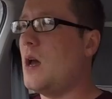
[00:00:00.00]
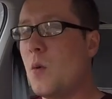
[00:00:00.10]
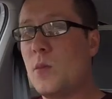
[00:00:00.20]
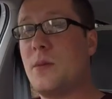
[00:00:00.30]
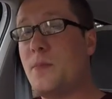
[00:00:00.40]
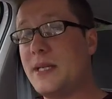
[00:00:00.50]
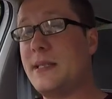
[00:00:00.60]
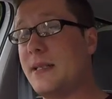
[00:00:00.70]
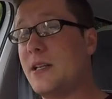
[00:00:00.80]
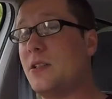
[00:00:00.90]
And with the
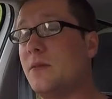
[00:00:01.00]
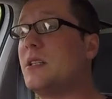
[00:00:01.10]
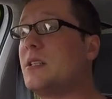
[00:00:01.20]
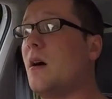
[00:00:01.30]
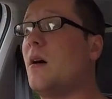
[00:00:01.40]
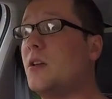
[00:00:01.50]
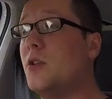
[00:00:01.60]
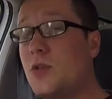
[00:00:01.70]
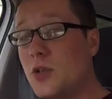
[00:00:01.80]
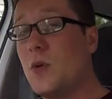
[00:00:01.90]
Beats edition of this car,
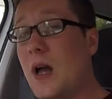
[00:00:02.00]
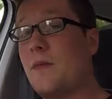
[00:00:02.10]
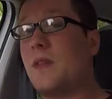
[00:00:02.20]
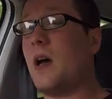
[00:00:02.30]
you do have the